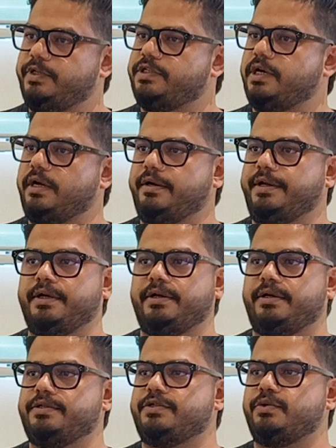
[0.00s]
which are
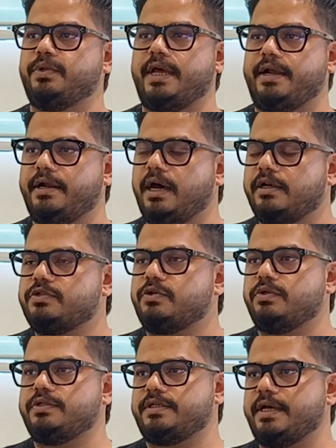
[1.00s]
nearest to their dark
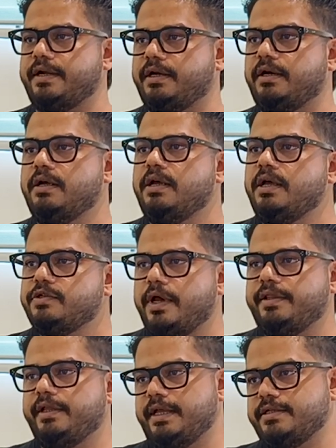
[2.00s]
stores, etc. So I
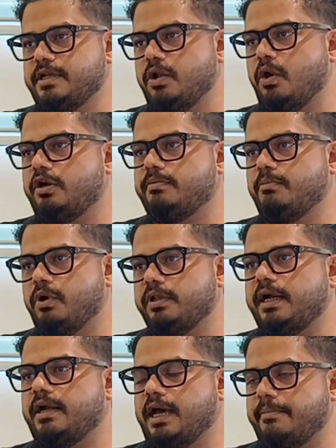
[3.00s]
think there's a lot more that will